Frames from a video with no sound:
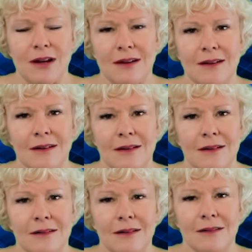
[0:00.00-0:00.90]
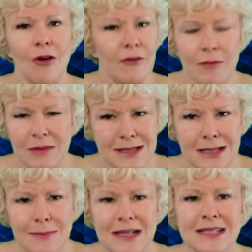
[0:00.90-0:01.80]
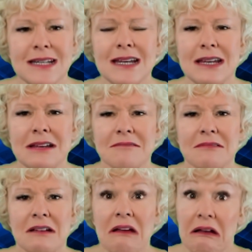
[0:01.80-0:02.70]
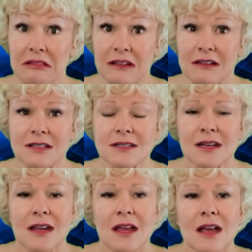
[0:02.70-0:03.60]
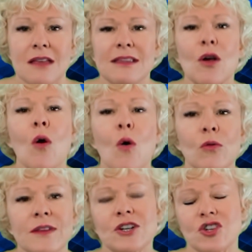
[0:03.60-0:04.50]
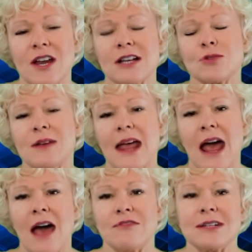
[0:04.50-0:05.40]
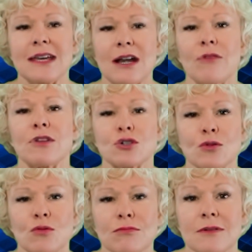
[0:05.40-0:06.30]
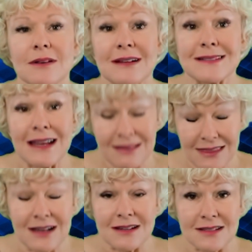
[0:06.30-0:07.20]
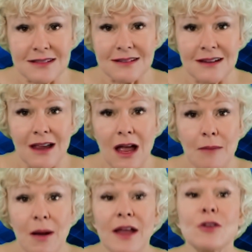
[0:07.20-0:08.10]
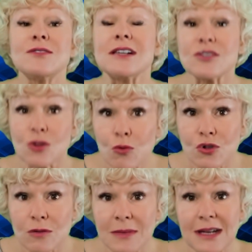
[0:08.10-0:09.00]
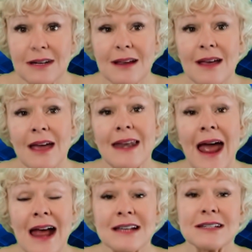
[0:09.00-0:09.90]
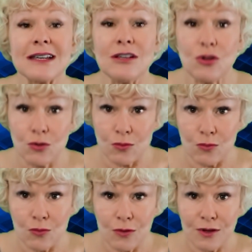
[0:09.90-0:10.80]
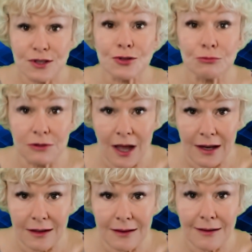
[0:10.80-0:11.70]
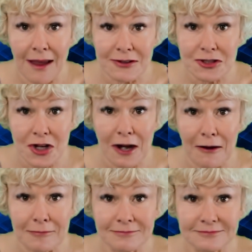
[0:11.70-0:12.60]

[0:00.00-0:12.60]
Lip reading: it. Not from the CBC, at least. The only chance we have to get out the truth is like this, by using social media and asking you to like and share.